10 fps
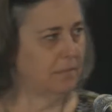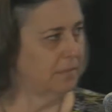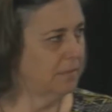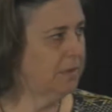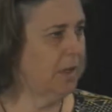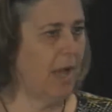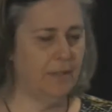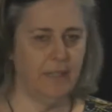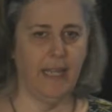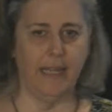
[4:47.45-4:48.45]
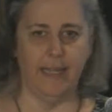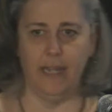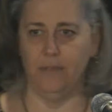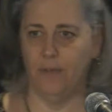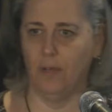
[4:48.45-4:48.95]
So how did I get
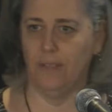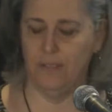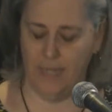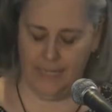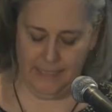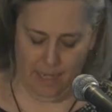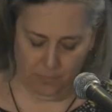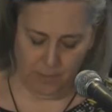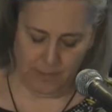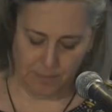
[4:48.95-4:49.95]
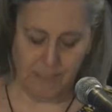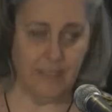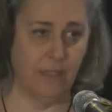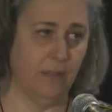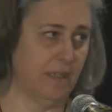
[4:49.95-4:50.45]
involved into NCAP? Well, let me
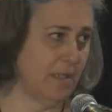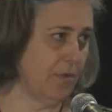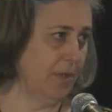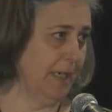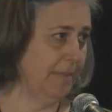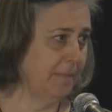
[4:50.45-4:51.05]
tell you this story.